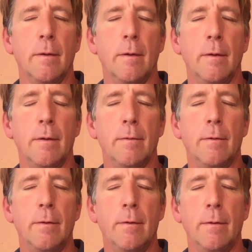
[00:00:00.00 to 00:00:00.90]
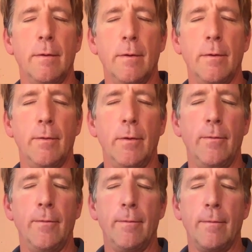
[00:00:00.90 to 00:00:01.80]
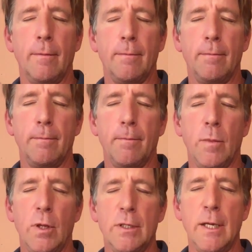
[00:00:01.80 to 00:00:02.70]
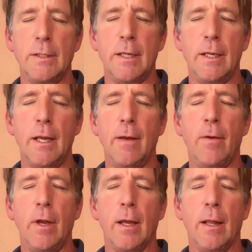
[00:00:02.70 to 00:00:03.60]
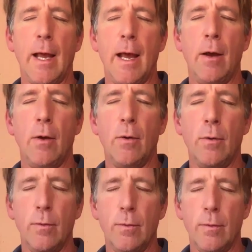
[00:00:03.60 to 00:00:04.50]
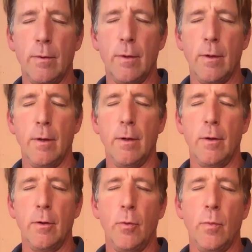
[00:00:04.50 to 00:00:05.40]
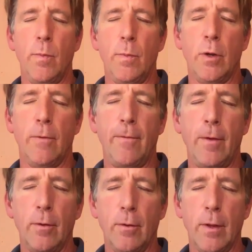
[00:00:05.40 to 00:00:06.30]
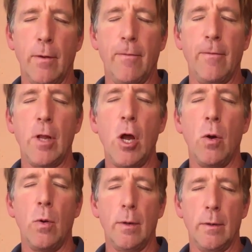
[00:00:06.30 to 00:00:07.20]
You know, the sensitivity allow you to feel the flow,